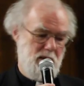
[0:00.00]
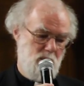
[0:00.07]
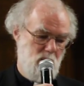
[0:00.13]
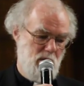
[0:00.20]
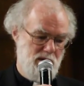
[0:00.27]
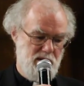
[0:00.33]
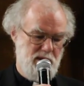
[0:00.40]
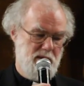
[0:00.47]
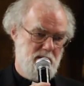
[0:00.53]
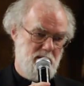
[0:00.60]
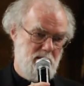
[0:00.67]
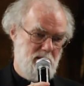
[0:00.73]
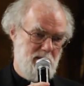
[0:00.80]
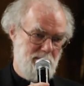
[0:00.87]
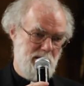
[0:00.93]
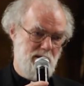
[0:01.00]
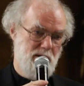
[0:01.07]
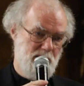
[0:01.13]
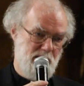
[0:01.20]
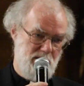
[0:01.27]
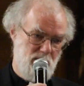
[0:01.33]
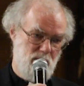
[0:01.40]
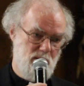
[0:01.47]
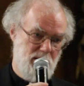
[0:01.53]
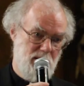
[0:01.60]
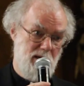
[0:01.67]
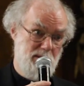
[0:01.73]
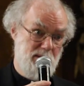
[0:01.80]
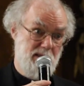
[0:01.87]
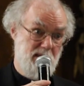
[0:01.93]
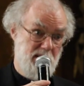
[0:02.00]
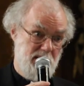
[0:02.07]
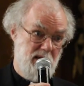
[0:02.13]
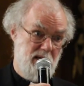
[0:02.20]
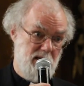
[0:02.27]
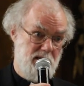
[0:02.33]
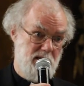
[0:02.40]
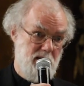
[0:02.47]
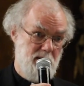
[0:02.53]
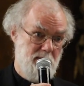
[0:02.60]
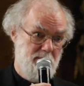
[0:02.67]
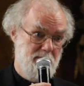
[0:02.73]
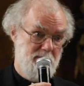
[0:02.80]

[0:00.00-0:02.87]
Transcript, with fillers: what immigrants do to the host society,